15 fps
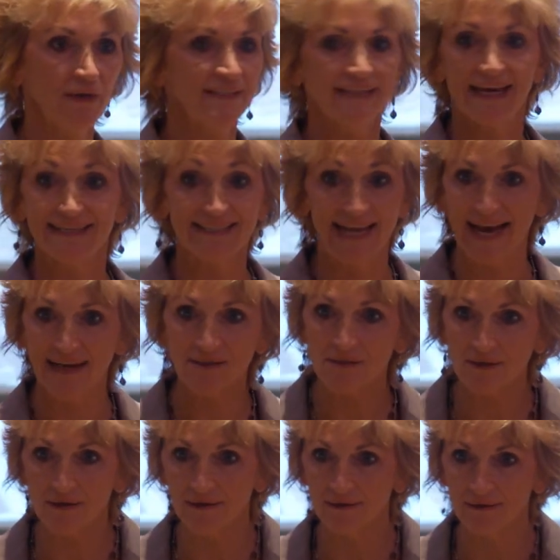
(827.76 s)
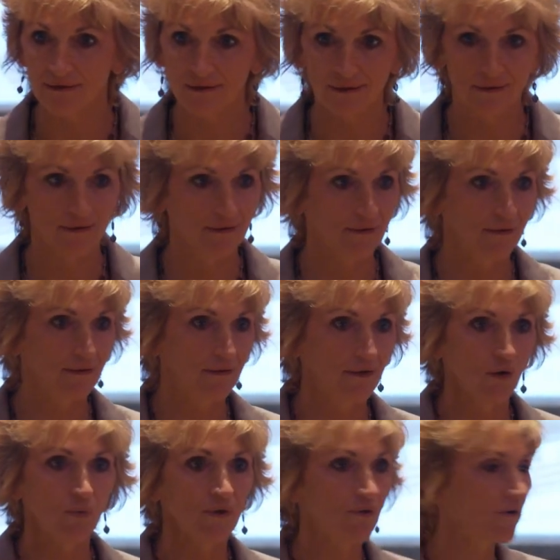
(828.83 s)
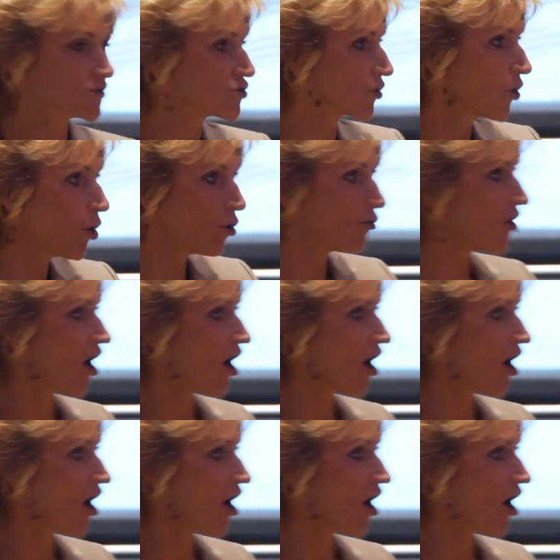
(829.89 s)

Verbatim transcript: it's a desk, whether it's your whole